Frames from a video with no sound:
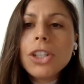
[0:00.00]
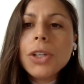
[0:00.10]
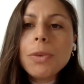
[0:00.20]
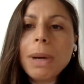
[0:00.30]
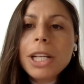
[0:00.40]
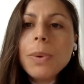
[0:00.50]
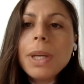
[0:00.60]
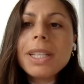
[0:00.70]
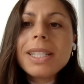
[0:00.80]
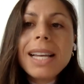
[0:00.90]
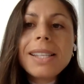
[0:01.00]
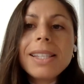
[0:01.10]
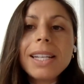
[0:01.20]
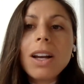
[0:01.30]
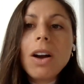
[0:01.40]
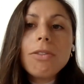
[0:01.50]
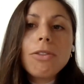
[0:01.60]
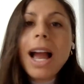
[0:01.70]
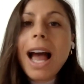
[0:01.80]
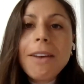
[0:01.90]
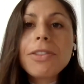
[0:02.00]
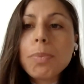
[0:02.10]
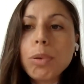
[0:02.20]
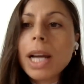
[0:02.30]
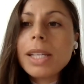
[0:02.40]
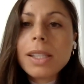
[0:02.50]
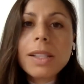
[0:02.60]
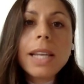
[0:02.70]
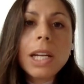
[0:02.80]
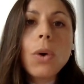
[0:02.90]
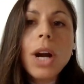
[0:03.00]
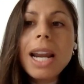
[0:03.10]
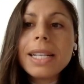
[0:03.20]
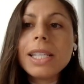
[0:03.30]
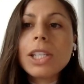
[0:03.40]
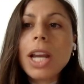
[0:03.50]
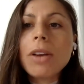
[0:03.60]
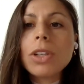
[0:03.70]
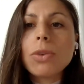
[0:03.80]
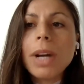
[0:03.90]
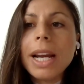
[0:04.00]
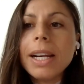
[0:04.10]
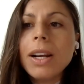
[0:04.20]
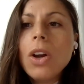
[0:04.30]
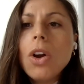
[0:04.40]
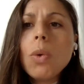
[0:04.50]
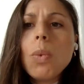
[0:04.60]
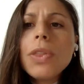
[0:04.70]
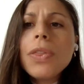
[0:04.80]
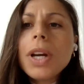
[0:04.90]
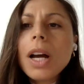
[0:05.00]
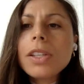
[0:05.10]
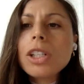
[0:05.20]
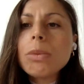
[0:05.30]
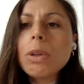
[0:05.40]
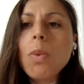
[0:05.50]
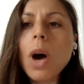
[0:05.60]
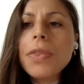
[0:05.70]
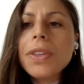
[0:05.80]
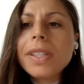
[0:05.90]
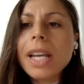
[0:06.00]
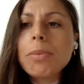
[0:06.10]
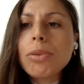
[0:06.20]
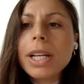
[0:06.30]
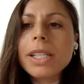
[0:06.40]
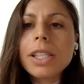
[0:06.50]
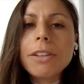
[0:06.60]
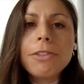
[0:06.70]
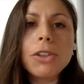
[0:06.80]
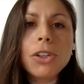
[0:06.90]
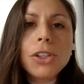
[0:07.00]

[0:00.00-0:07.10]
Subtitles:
Shoot, by doing the testing for half the price, let's say, or at a discounted rate, wouldn't the customer want the same price in the future?